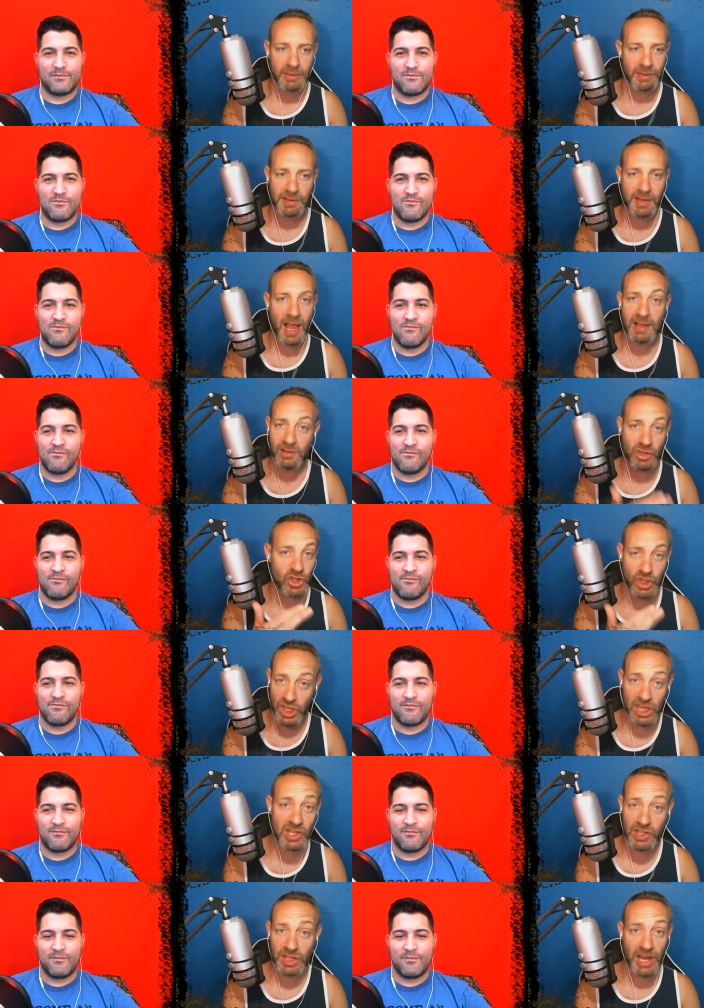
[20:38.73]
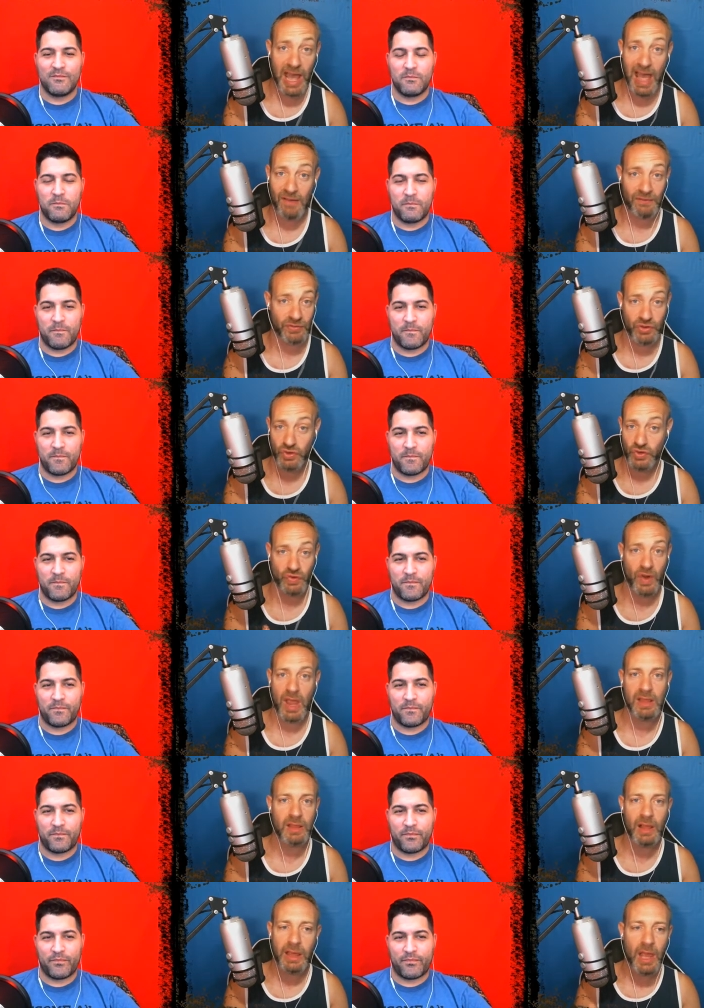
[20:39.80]
Speaker 1: decides she's going to have...
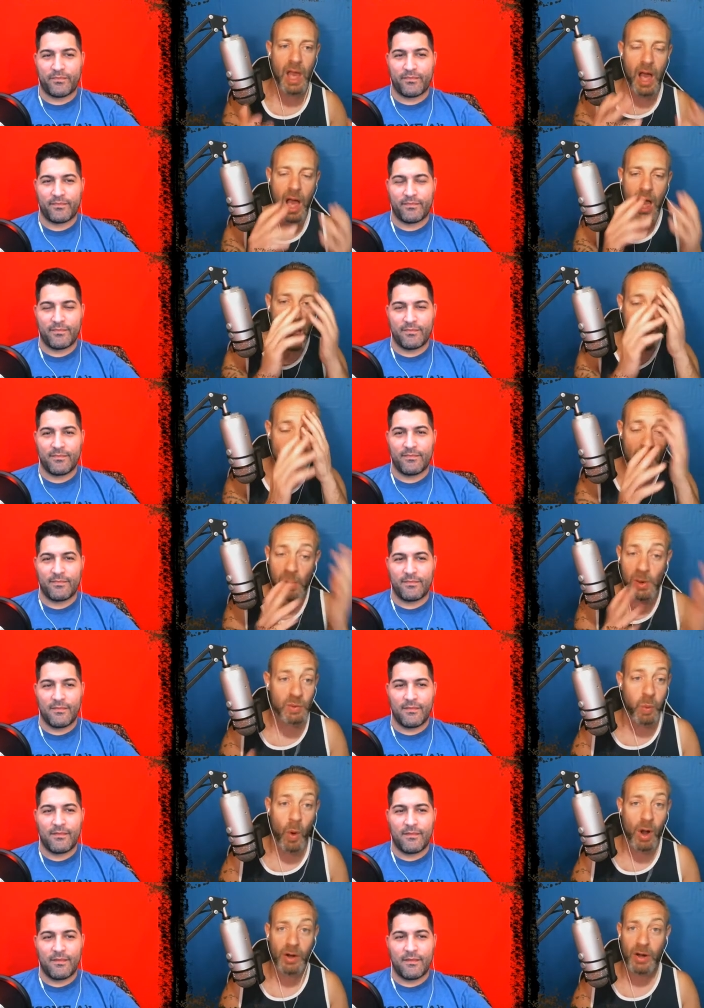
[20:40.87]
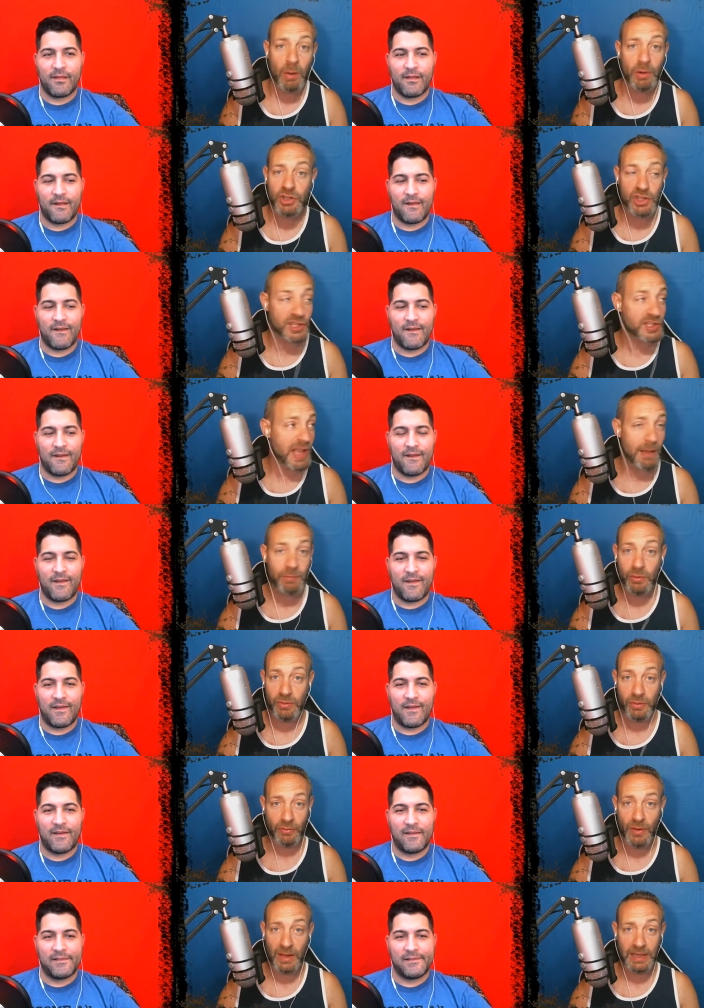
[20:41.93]
Like... If I was Walker, I would have just stabbed her
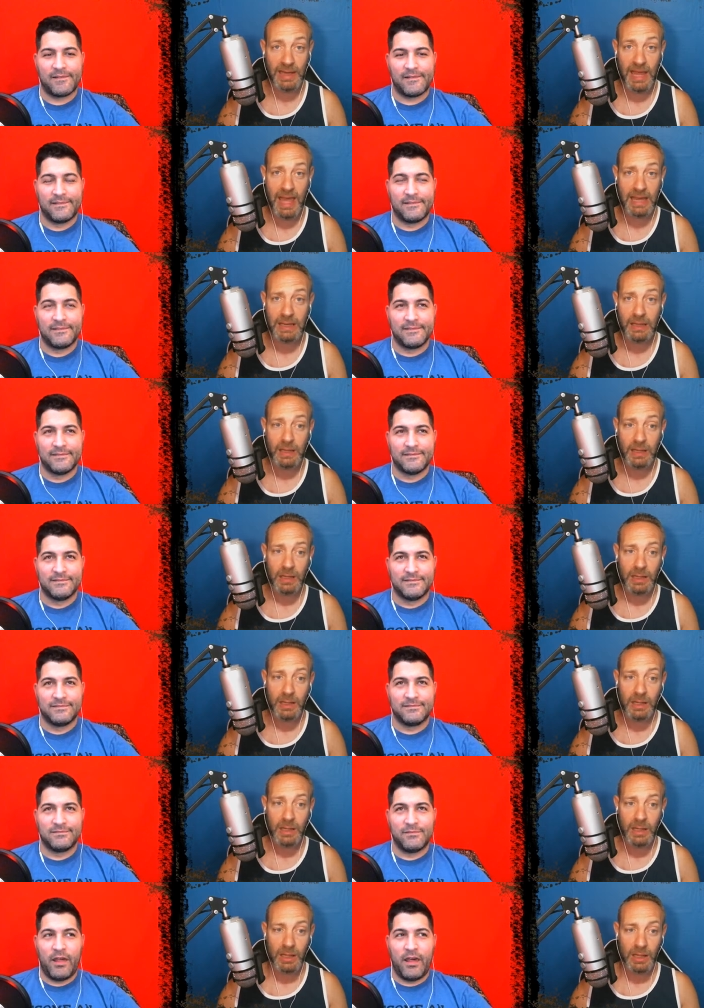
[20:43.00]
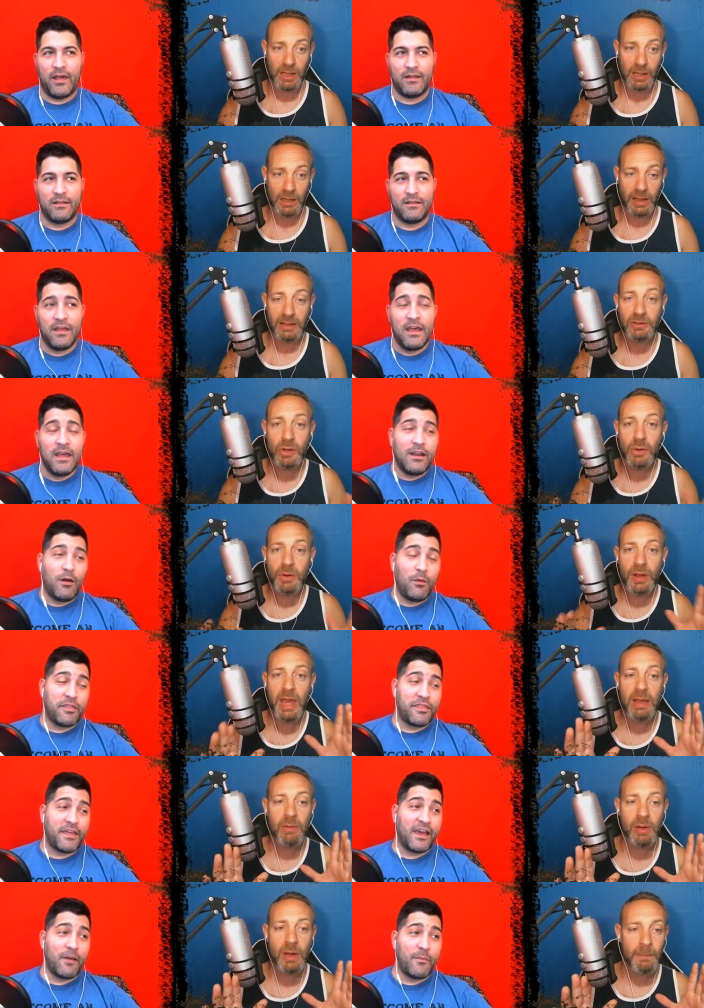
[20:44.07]
in the fucking head. Yeah.
Speaker 2: Like, dude, well,
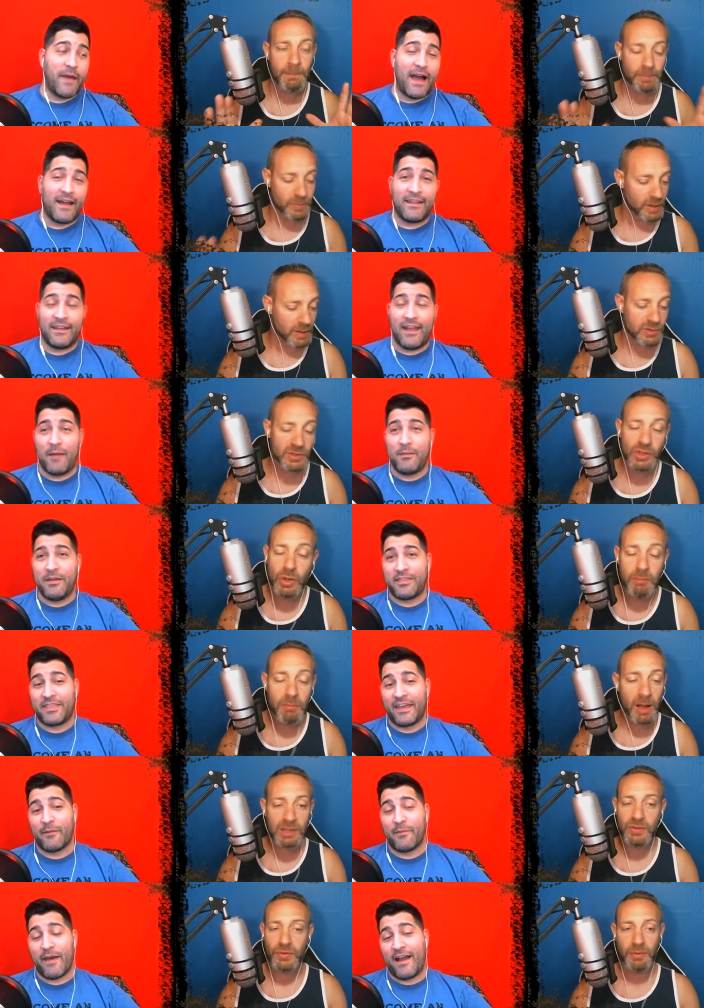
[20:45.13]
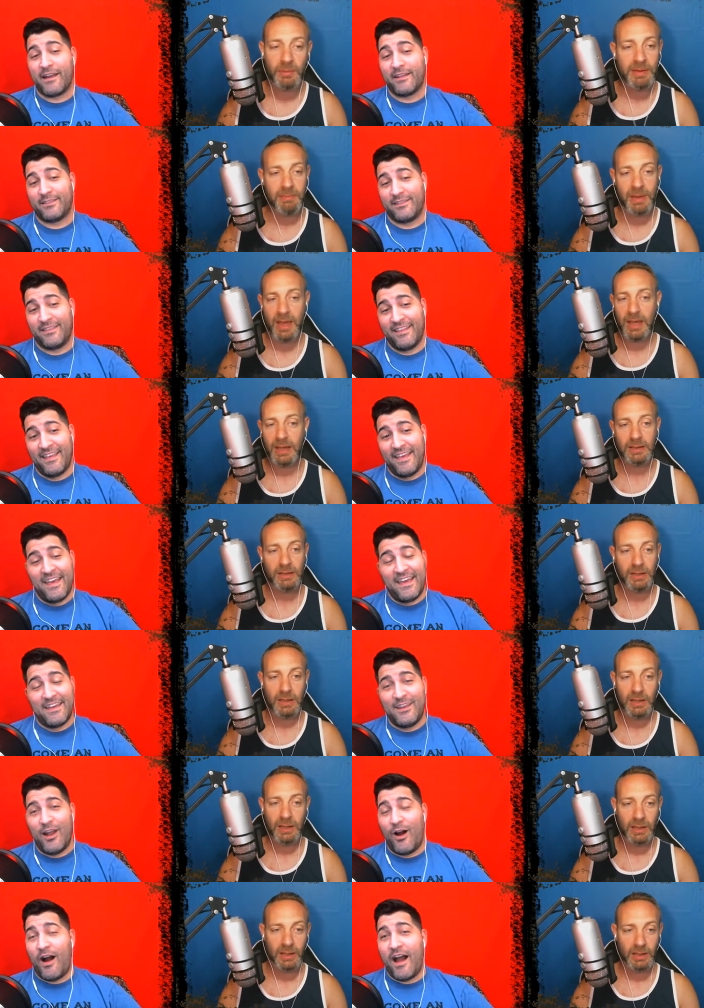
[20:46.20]
think about it. I mean, it's too much for me, man.
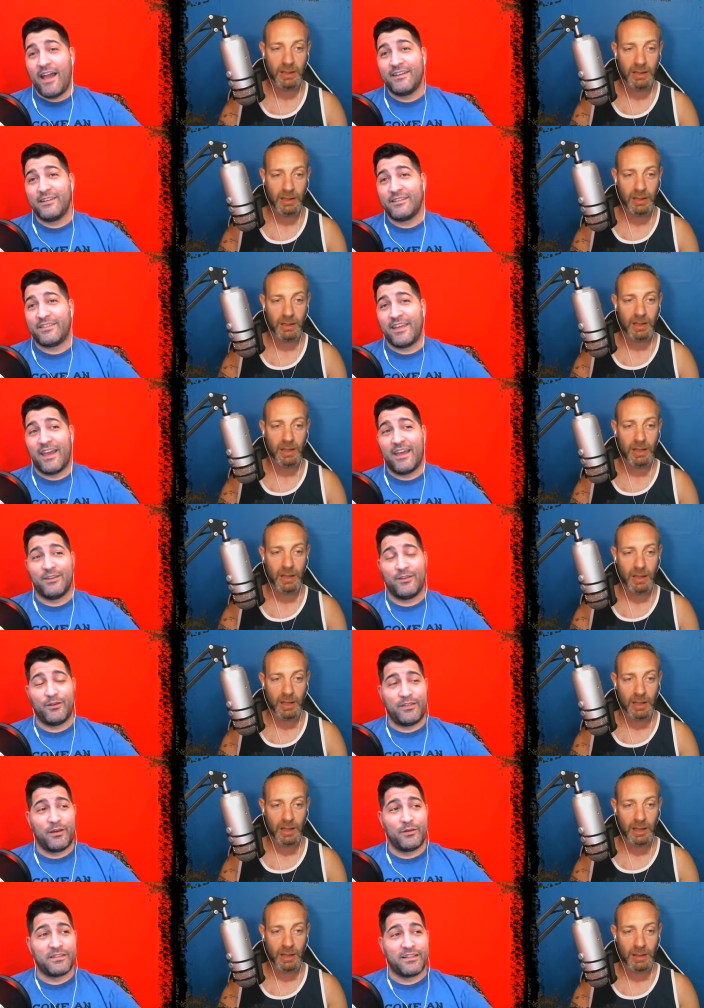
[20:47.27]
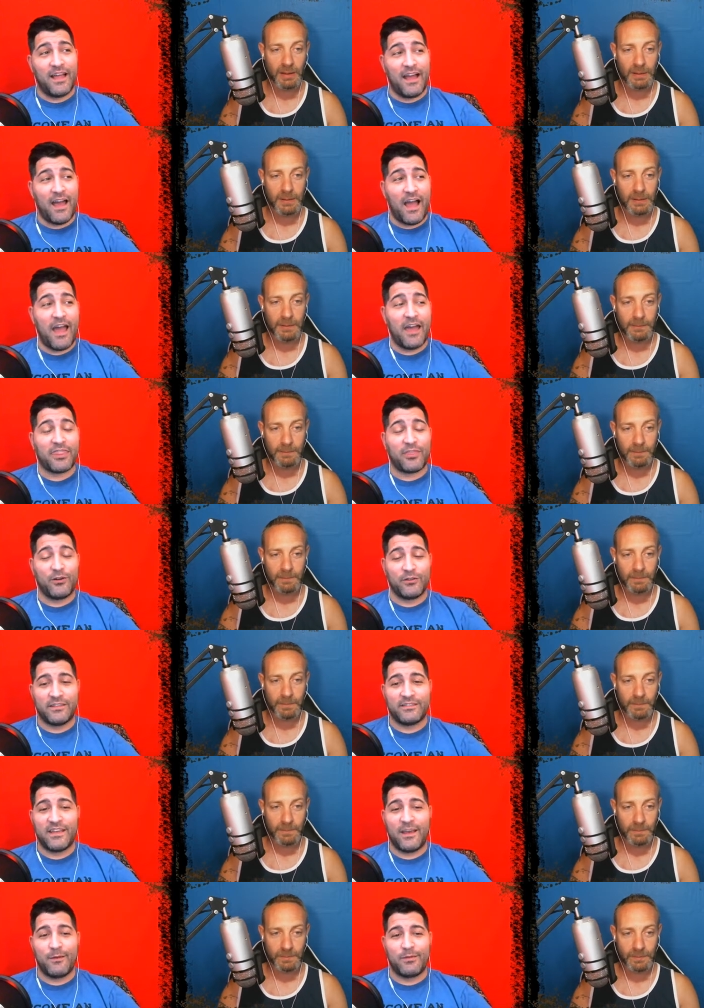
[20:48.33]
No, I understand, dude. There was a lot. I thought the
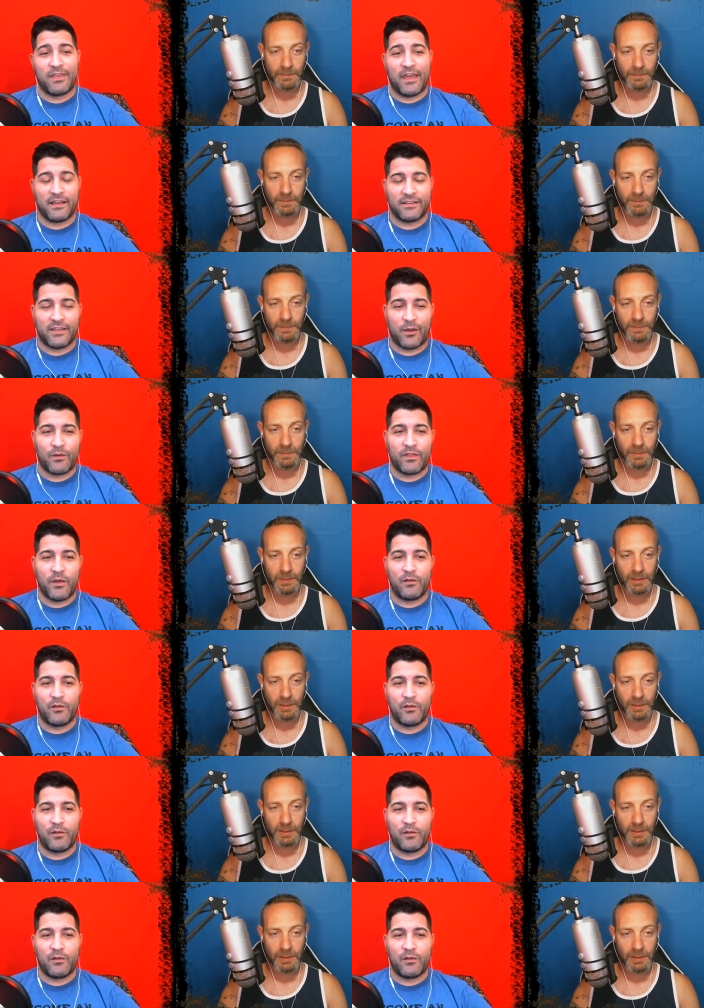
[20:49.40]
same thing. Like, when they were